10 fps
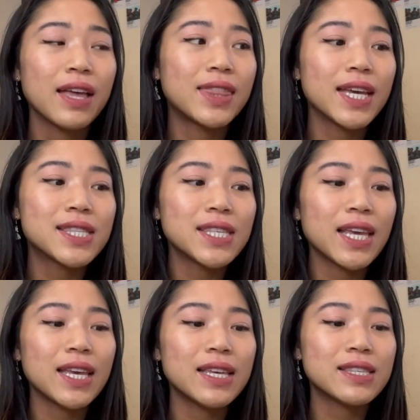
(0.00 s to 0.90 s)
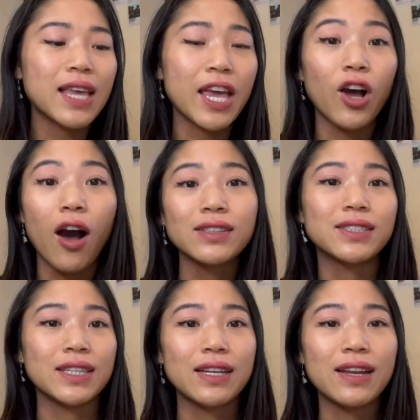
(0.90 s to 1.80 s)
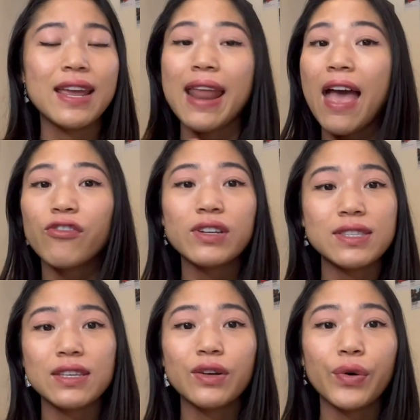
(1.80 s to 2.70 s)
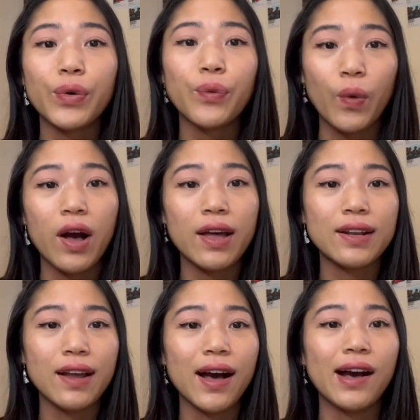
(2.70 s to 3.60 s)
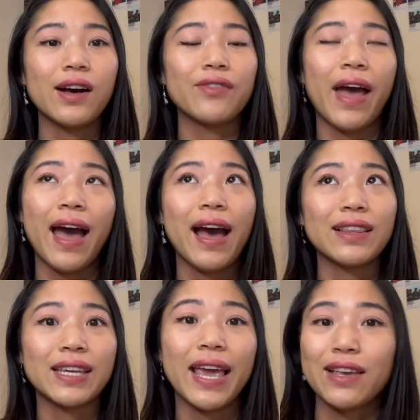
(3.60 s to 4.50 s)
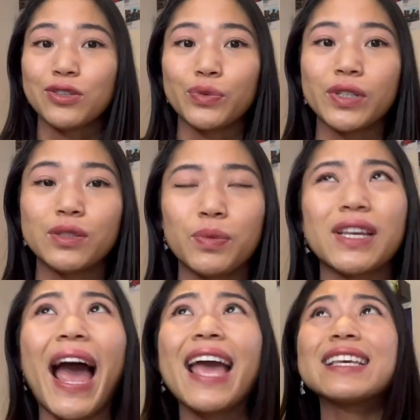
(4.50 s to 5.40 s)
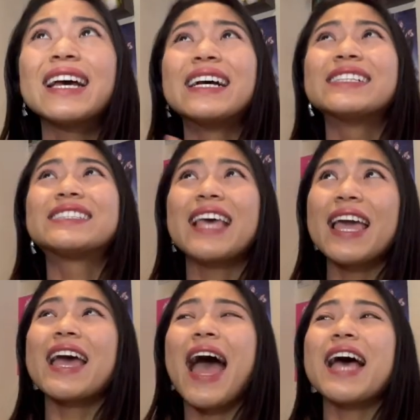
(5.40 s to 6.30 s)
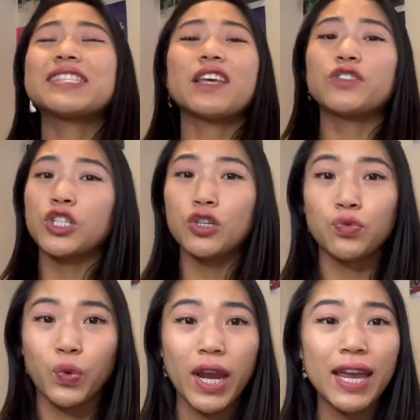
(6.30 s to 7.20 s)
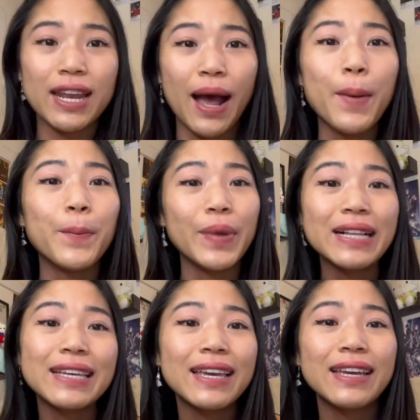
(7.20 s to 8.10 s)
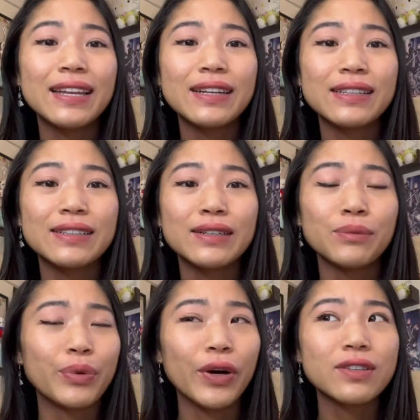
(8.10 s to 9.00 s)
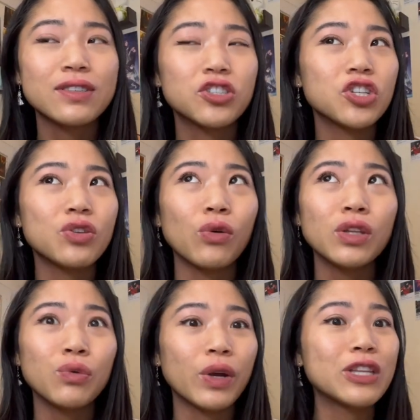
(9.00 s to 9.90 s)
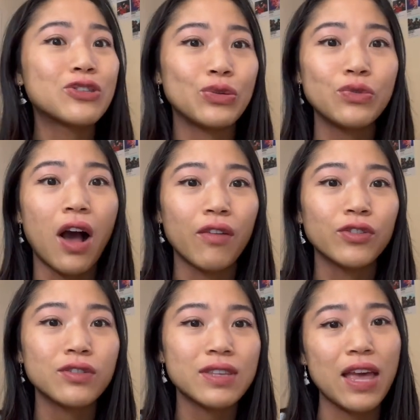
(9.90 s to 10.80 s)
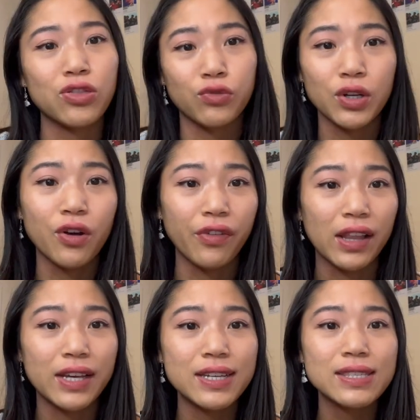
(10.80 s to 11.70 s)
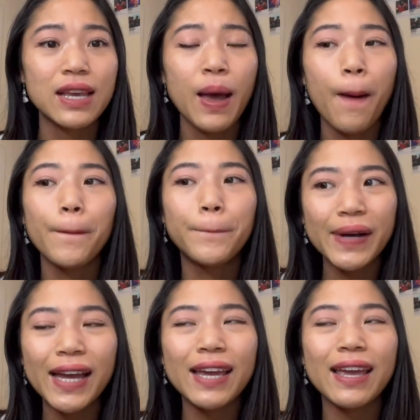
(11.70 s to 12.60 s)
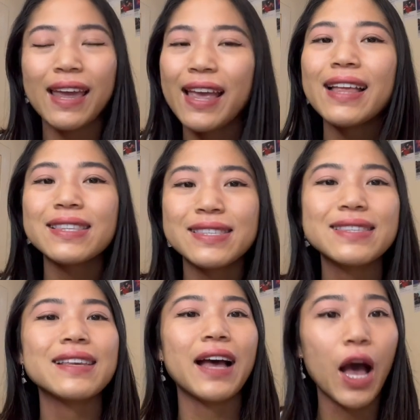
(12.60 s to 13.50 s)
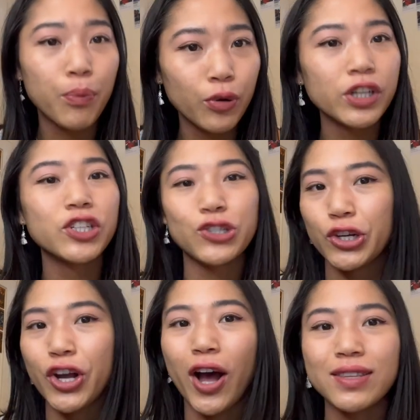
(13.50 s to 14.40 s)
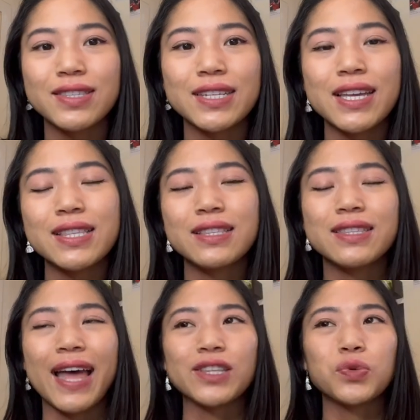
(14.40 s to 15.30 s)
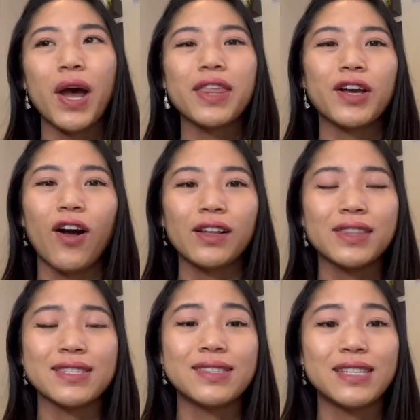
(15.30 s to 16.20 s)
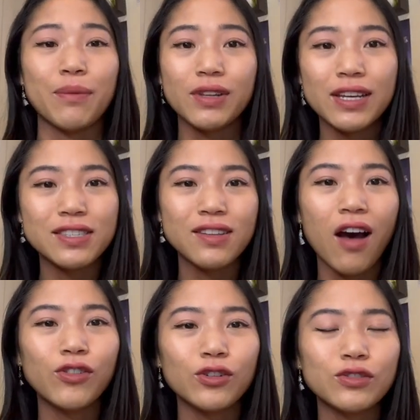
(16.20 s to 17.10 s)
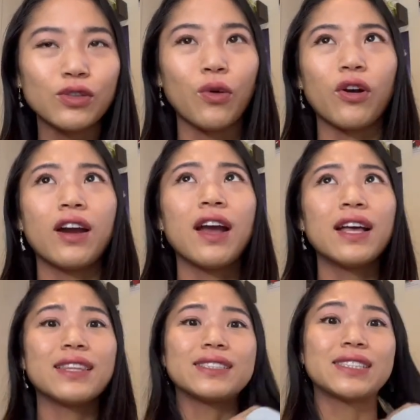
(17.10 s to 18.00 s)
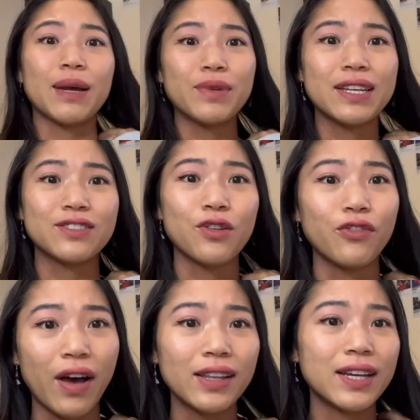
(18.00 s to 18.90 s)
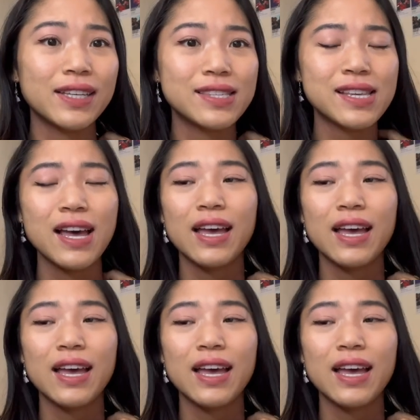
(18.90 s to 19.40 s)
This is a constant in every single one of Allie Hazelwood's books. I say it as if she's written a million books. She's only written two novels and three novellas, but it's a pretty sure constant. That's why they call it the STEMinist novels or the STEMinist novellas.